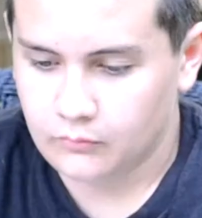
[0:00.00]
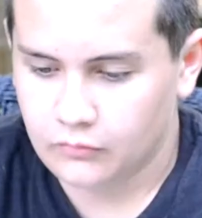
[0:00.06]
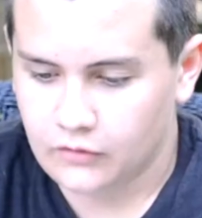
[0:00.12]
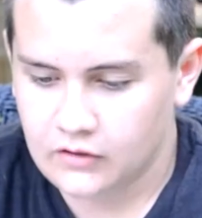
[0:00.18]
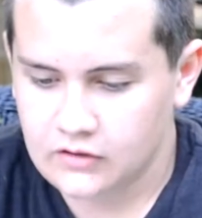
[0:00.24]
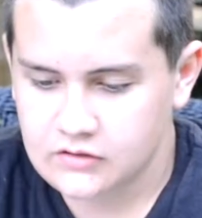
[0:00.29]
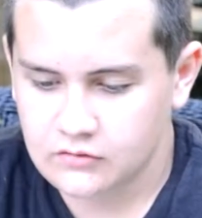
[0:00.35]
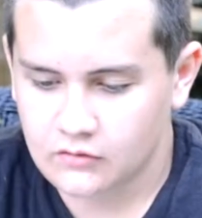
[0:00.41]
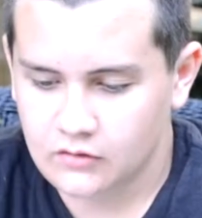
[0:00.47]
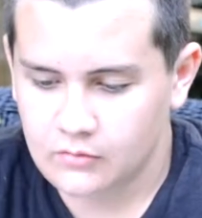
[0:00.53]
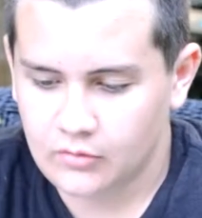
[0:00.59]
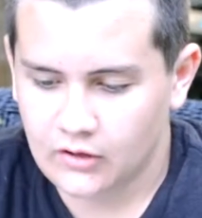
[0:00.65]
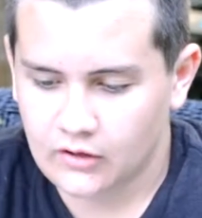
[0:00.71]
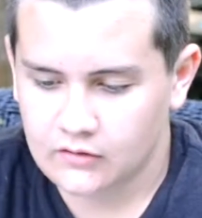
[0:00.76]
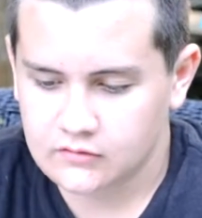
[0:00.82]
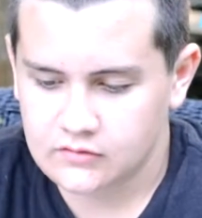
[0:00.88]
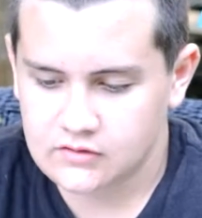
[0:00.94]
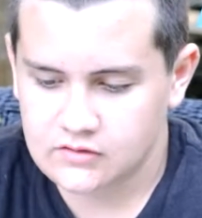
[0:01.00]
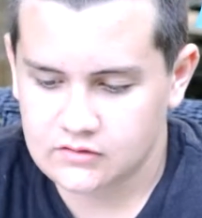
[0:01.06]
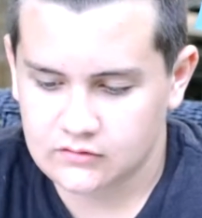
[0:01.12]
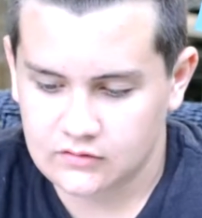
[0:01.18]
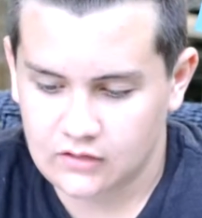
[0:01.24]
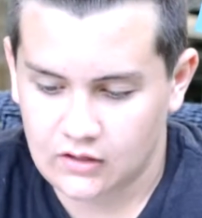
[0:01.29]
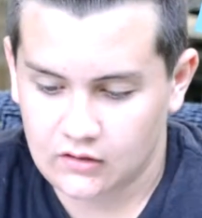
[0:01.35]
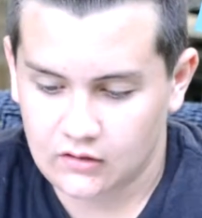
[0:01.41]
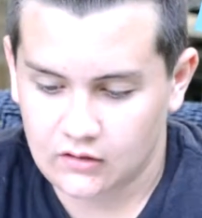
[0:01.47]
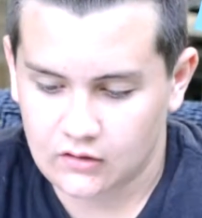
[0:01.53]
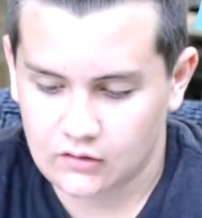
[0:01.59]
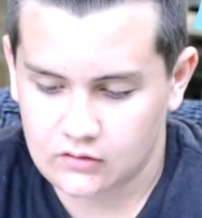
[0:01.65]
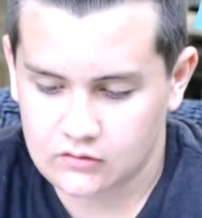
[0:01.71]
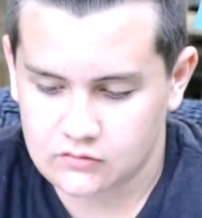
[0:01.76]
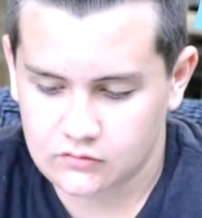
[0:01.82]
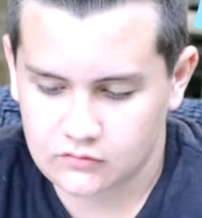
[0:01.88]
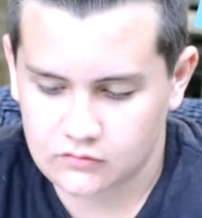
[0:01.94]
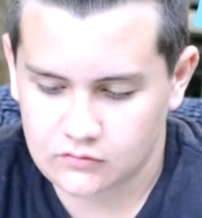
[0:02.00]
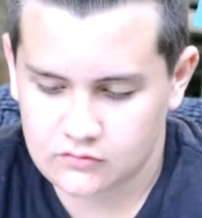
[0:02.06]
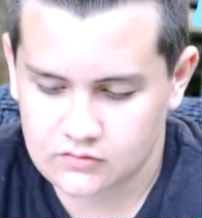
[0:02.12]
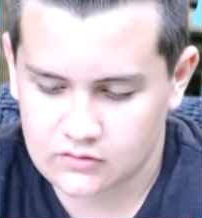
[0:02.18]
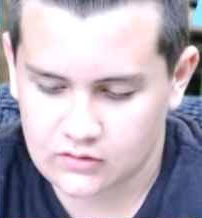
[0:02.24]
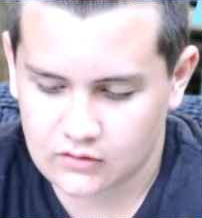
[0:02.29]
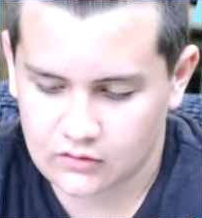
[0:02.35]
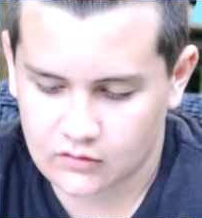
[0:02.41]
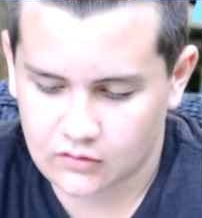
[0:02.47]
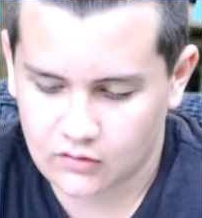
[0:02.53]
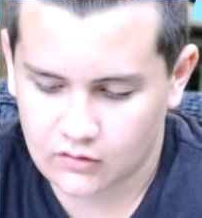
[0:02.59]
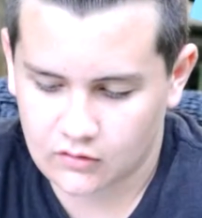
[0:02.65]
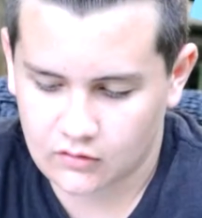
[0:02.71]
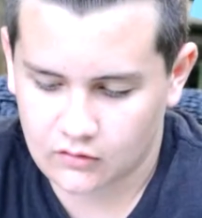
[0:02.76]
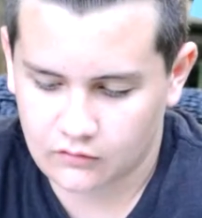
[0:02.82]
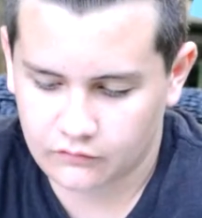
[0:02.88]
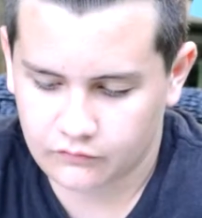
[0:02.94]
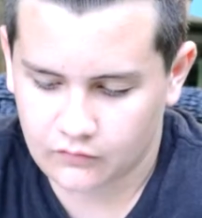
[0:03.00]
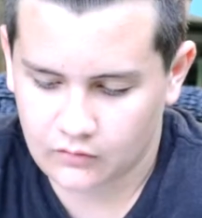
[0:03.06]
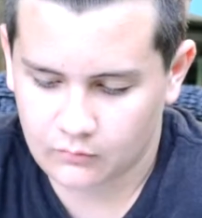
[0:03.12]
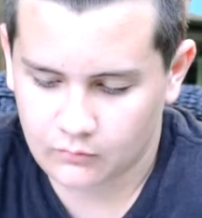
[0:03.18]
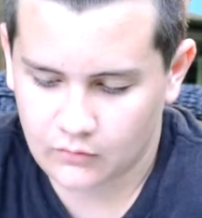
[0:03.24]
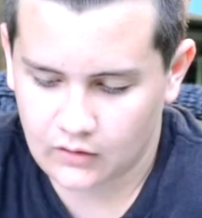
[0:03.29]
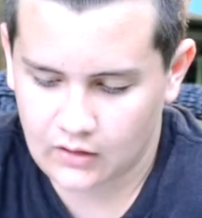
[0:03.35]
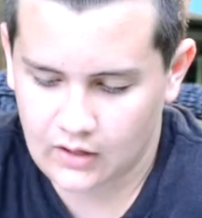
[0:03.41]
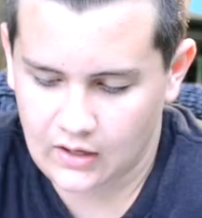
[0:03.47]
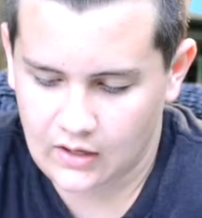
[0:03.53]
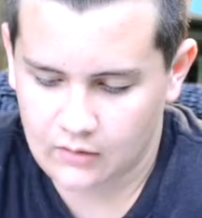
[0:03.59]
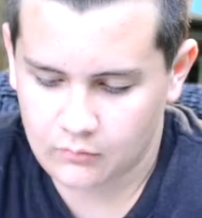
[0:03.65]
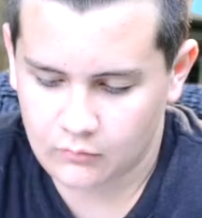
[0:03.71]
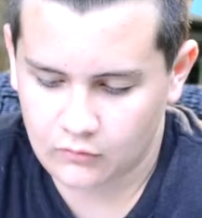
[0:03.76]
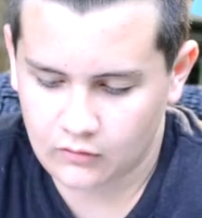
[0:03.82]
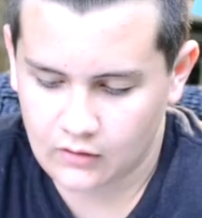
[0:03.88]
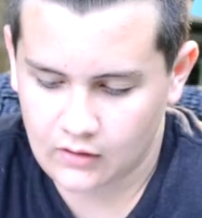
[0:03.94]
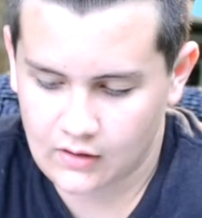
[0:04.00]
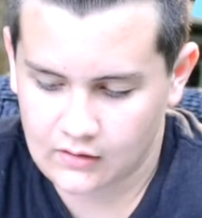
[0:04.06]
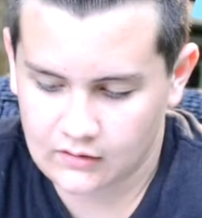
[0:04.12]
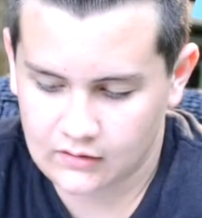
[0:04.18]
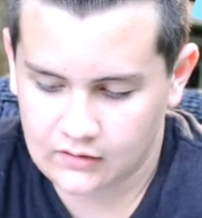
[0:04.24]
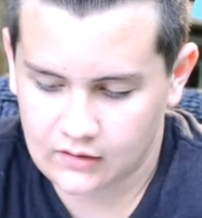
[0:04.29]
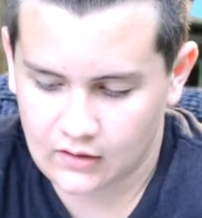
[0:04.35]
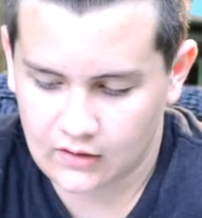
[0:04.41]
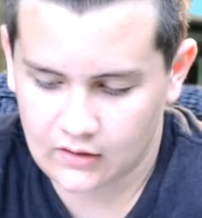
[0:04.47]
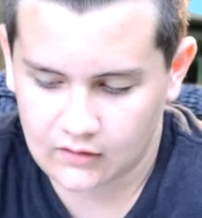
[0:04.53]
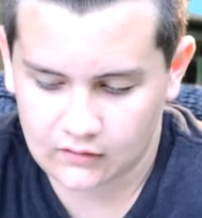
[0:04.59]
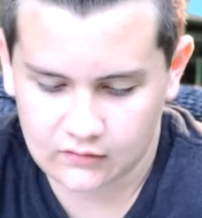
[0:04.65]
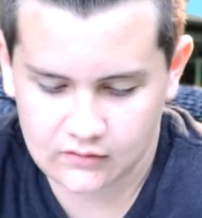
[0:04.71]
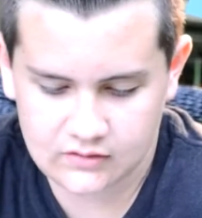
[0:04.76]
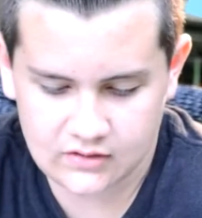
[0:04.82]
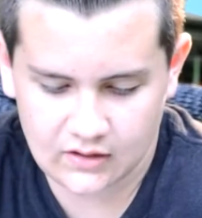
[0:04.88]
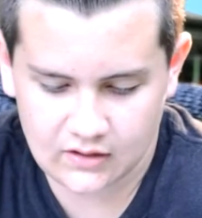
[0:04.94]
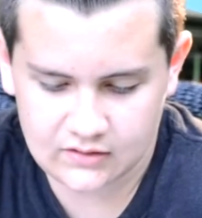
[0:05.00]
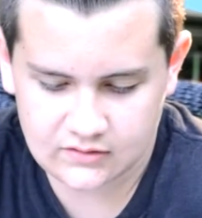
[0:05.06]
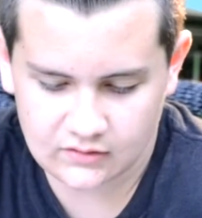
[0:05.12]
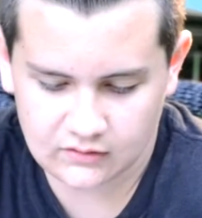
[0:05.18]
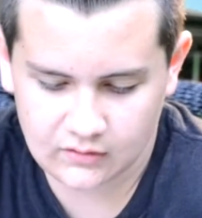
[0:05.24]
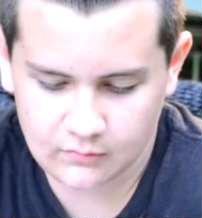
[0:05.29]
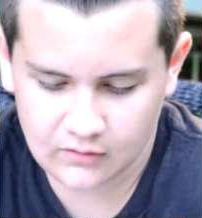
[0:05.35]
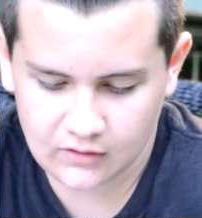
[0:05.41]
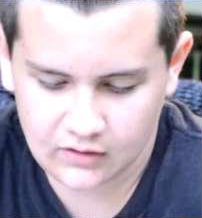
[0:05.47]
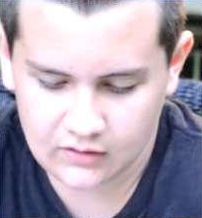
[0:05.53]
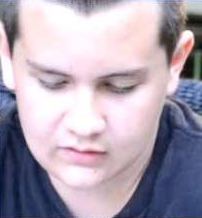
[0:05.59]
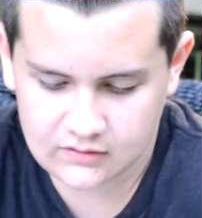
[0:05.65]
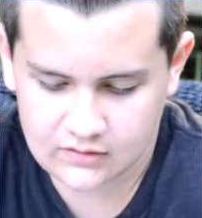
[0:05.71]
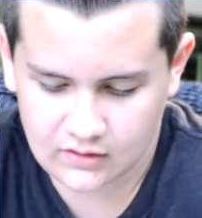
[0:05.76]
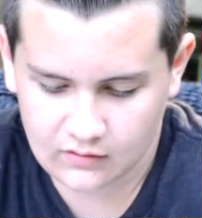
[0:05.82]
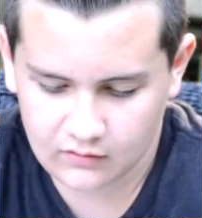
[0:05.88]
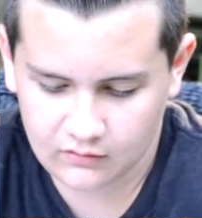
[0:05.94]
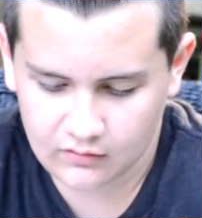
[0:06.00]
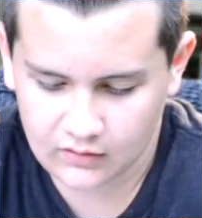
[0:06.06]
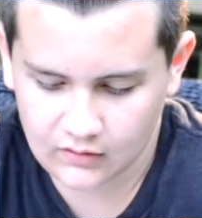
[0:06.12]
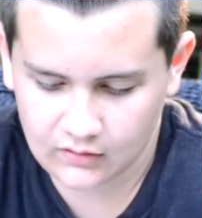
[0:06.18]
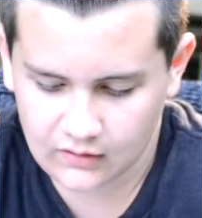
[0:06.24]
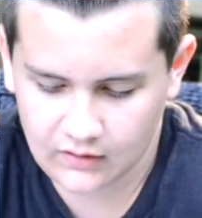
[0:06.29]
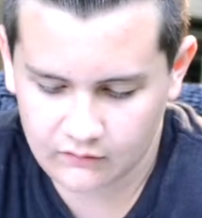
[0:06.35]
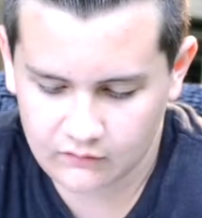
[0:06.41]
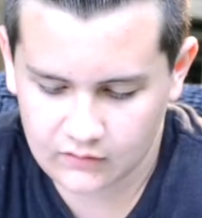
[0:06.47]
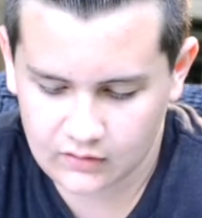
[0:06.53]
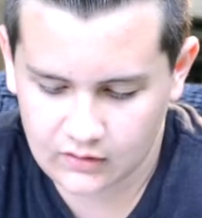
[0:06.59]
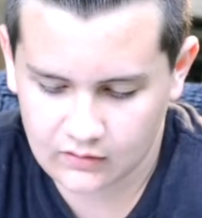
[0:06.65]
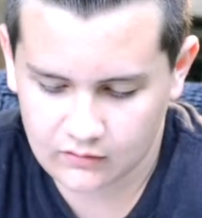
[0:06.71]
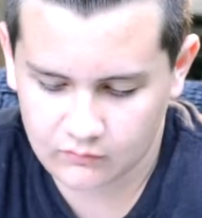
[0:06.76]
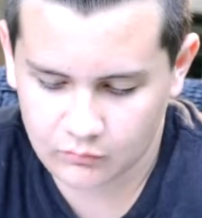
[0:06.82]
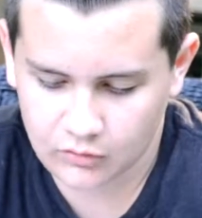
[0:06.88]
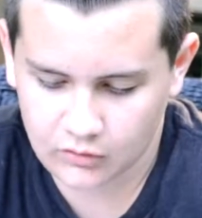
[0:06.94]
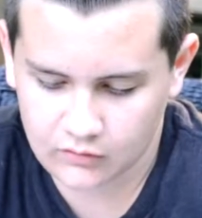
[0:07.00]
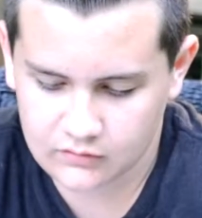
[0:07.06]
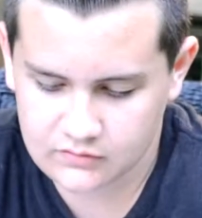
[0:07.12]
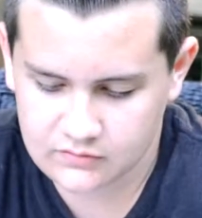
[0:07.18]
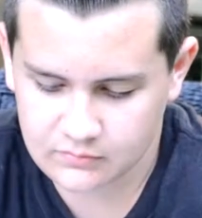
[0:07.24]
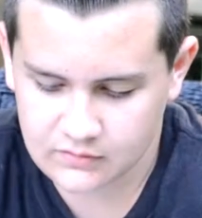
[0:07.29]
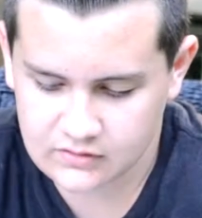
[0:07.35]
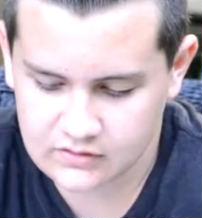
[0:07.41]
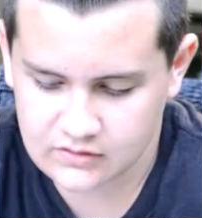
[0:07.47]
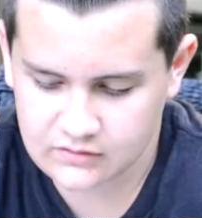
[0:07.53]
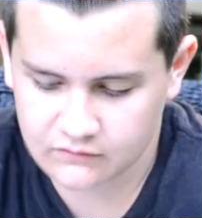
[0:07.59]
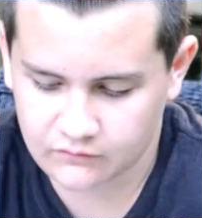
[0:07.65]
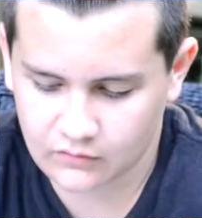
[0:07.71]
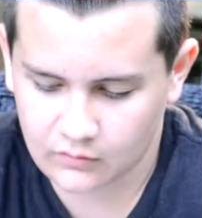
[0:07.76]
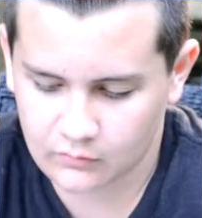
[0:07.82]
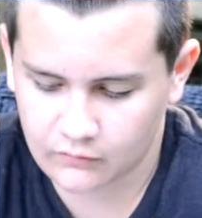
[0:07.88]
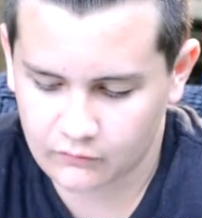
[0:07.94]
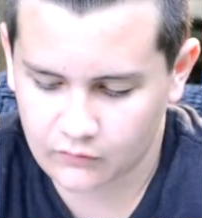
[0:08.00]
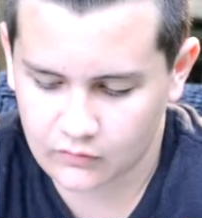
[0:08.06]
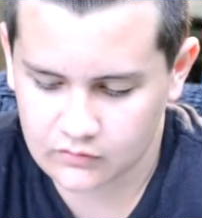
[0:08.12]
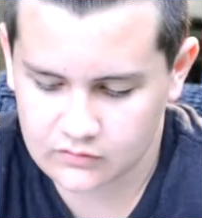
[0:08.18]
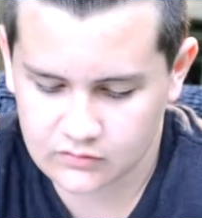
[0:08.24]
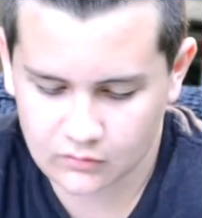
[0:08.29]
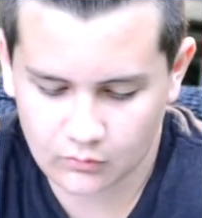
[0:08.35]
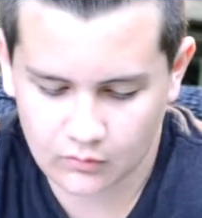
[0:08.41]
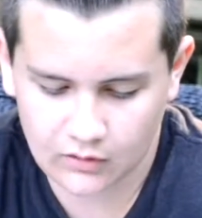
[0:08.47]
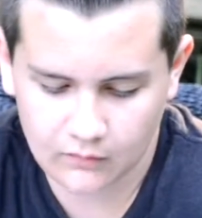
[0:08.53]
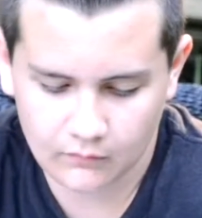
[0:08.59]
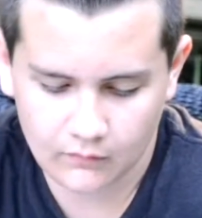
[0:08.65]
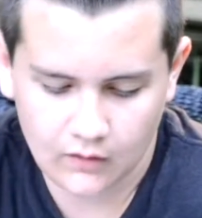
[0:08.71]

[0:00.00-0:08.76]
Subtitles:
Predatory brown tree snake introduced in cargo from the Admiralty Islands has eliminated 10 of the 11 native bird species from the forest of Guam.